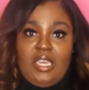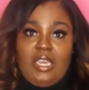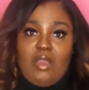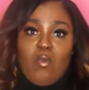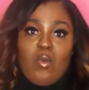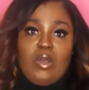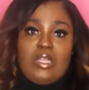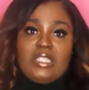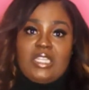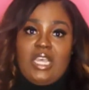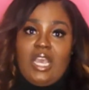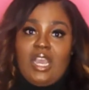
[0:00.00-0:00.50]

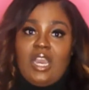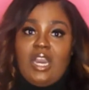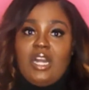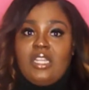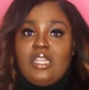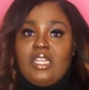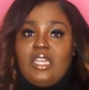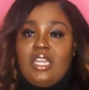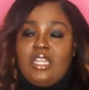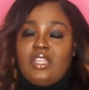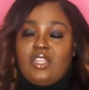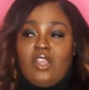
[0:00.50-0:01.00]
Once I
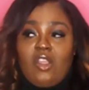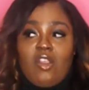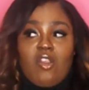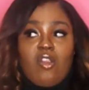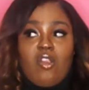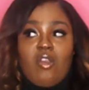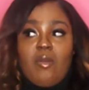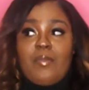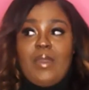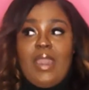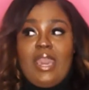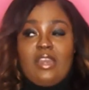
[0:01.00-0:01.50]
colored it, the curl
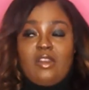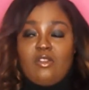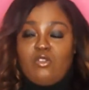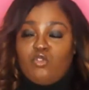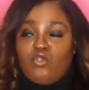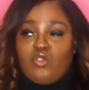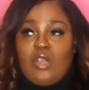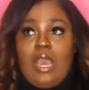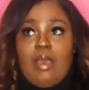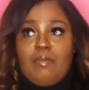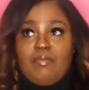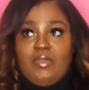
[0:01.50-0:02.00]
pattern
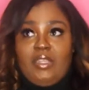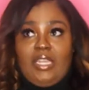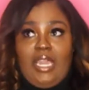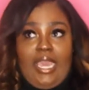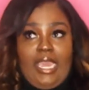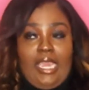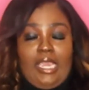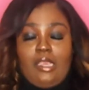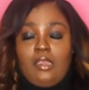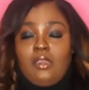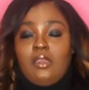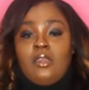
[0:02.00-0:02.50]
dropped
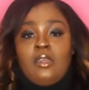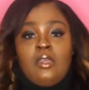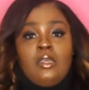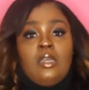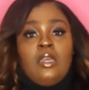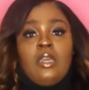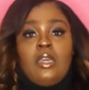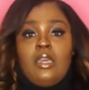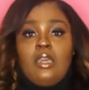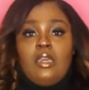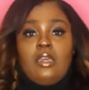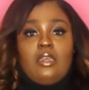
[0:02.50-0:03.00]
like
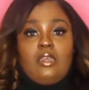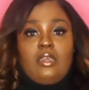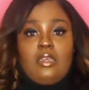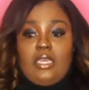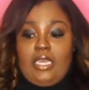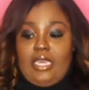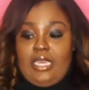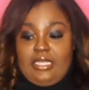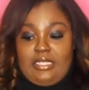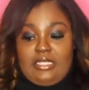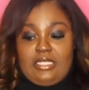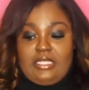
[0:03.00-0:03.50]

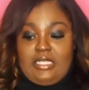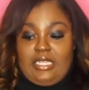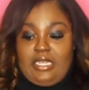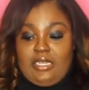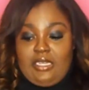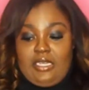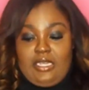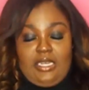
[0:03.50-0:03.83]
instantly.